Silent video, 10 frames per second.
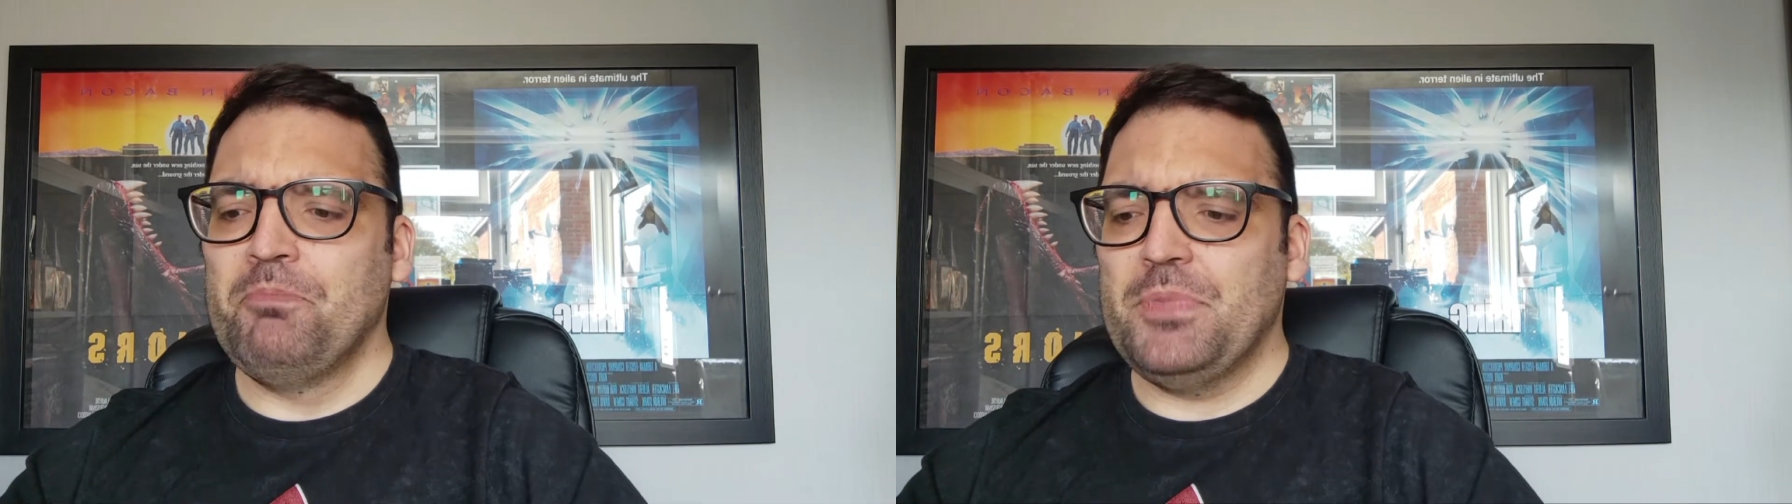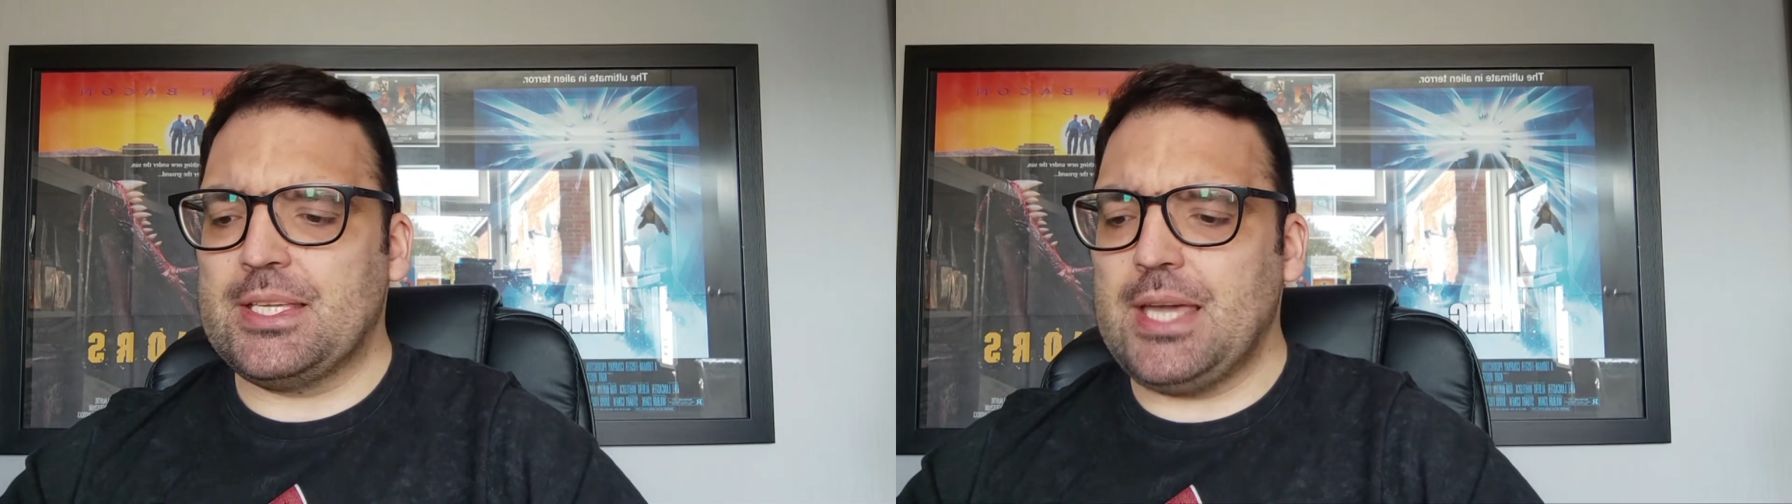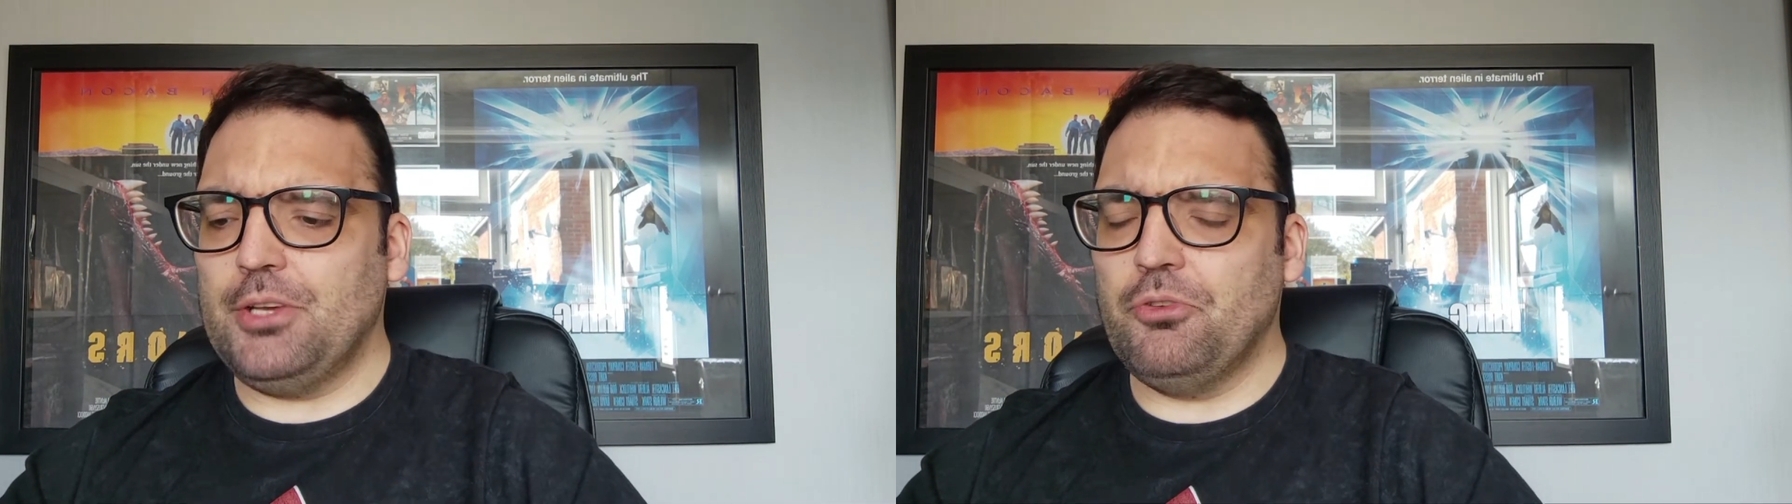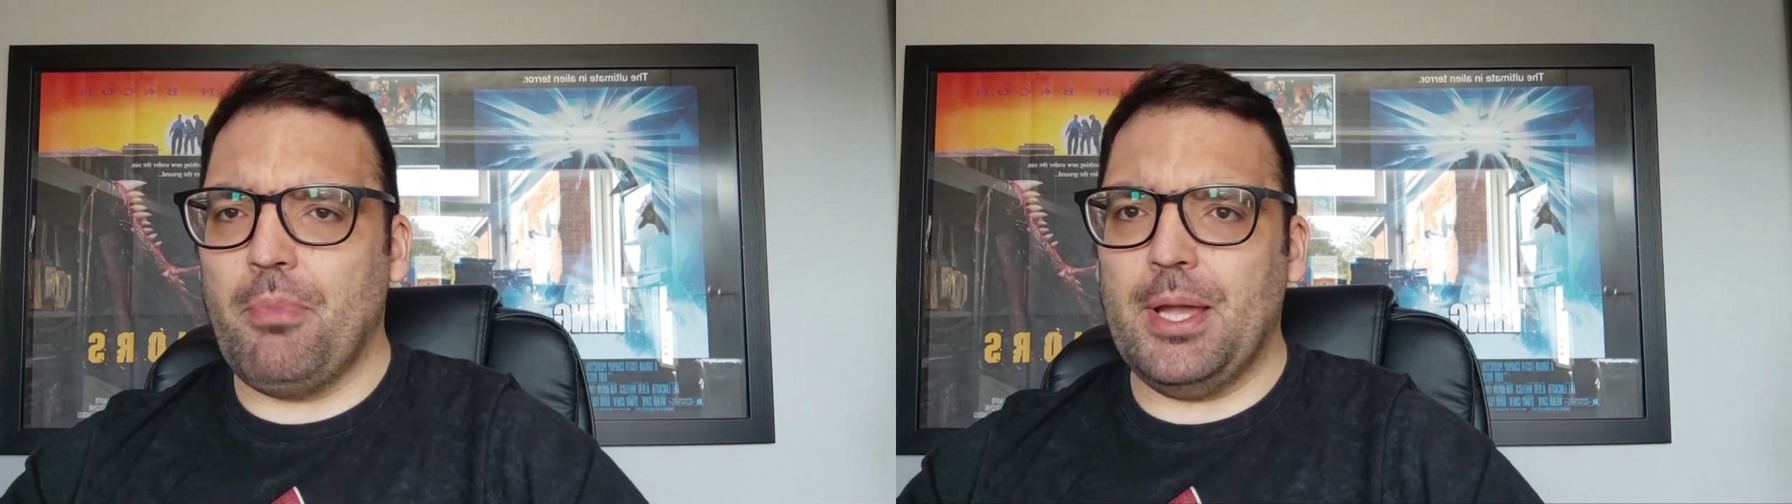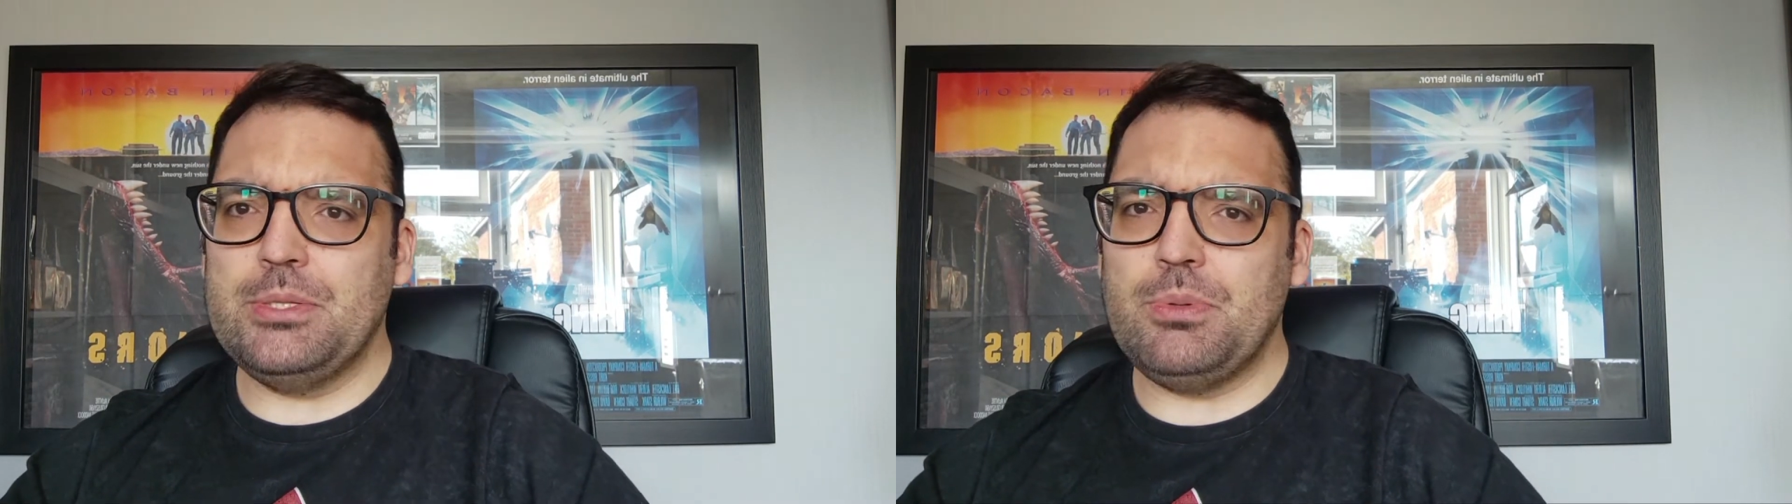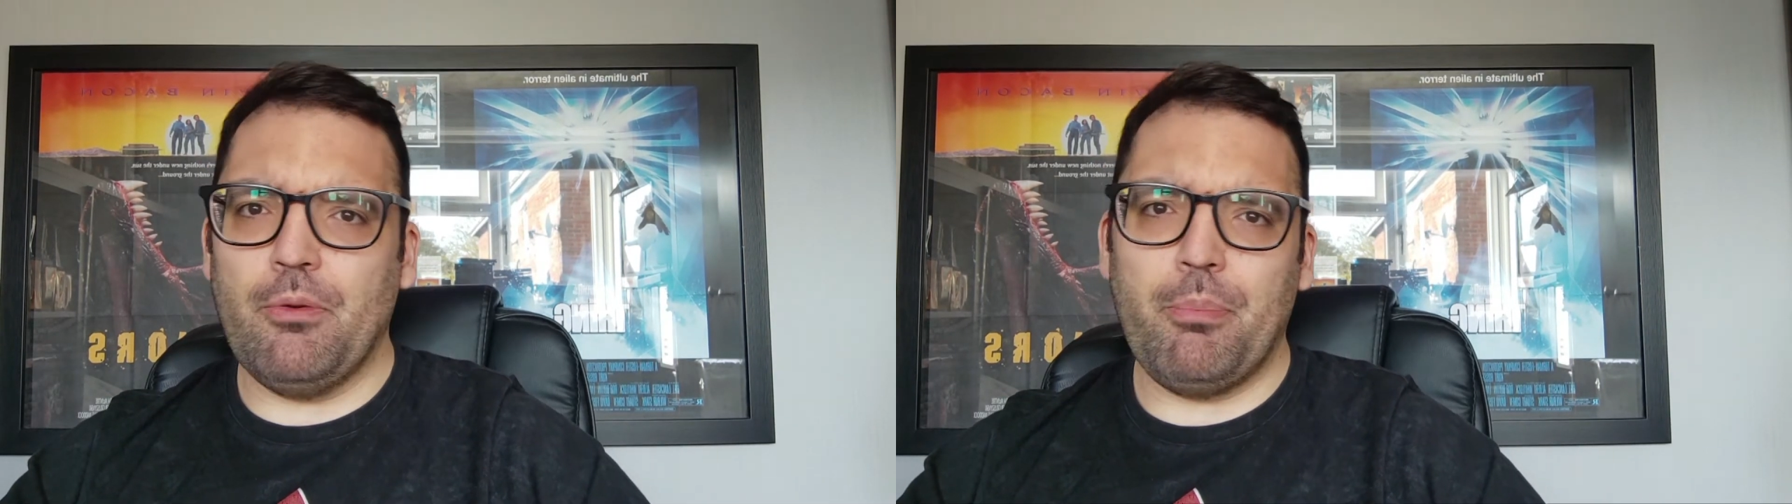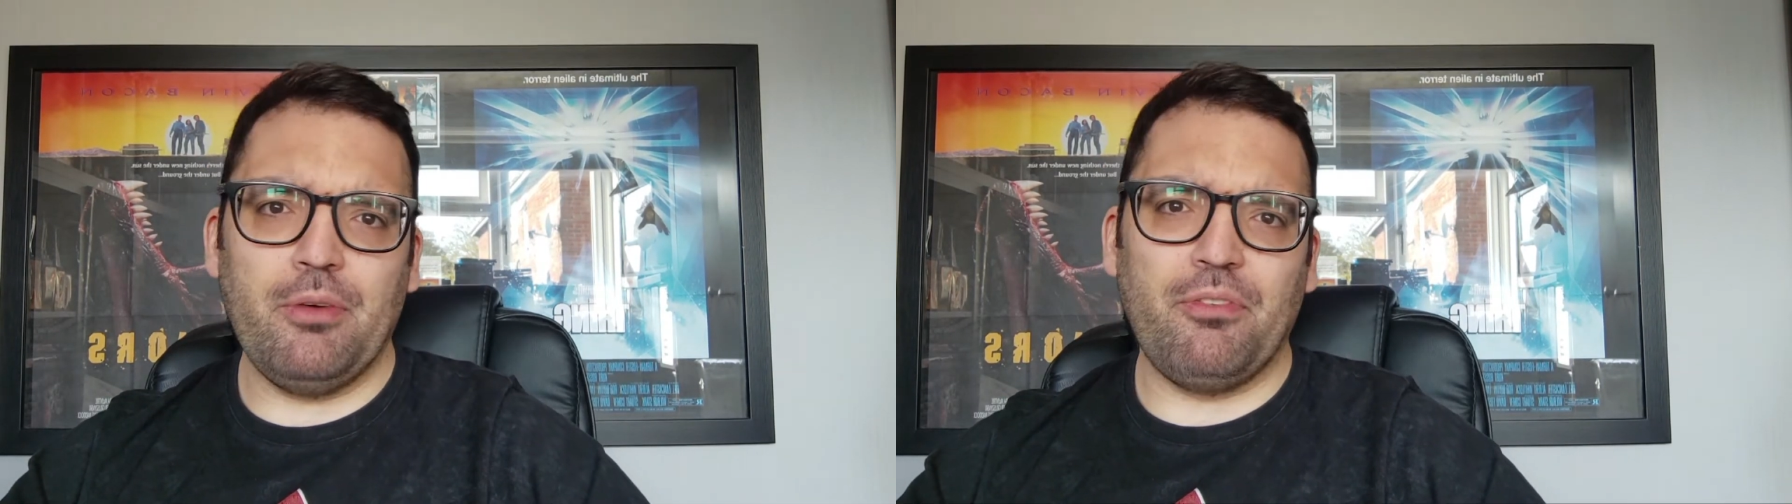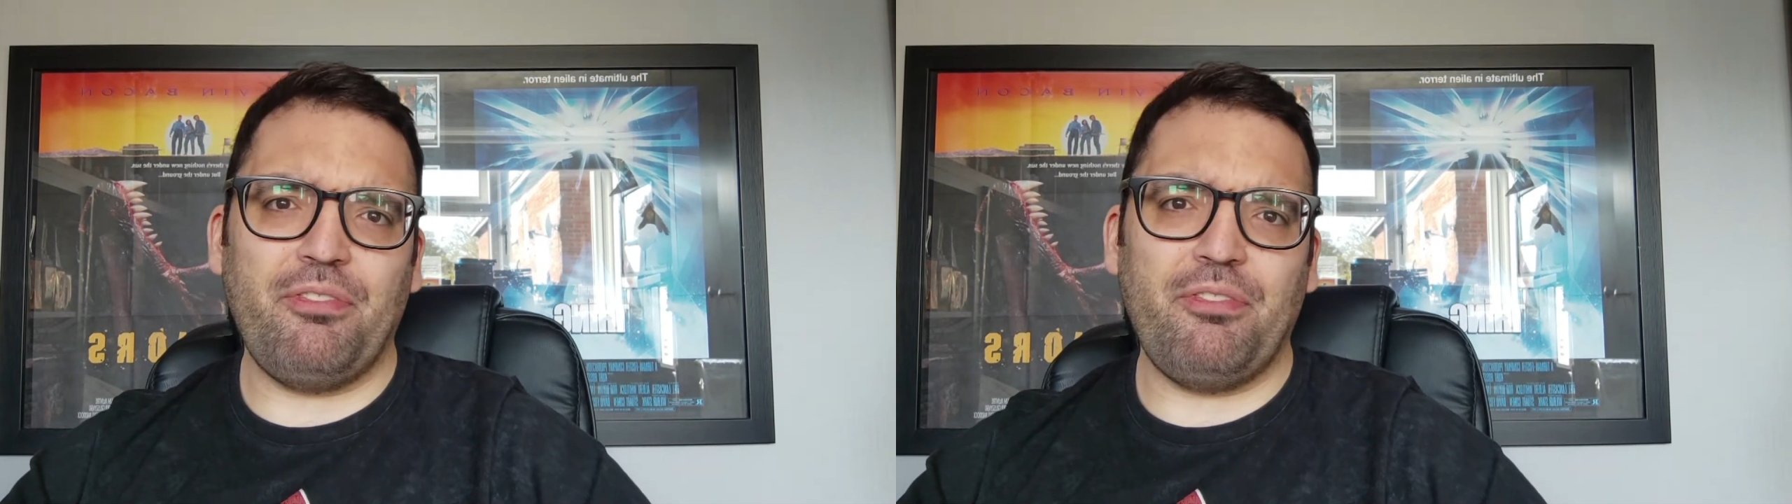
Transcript: It kind of reminds me of a bit of